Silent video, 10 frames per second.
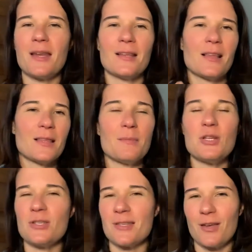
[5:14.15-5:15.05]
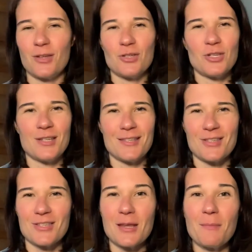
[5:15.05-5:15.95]
And let me just tell you, she's
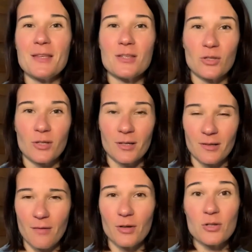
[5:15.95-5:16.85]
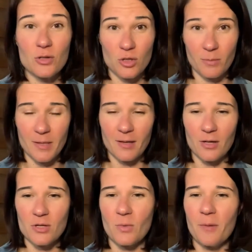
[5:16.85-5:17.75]
just amazing. You're going to love her. So she'll be there
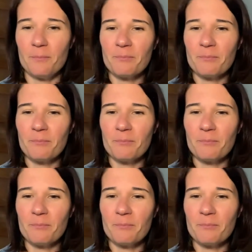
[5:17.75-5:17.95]
as well.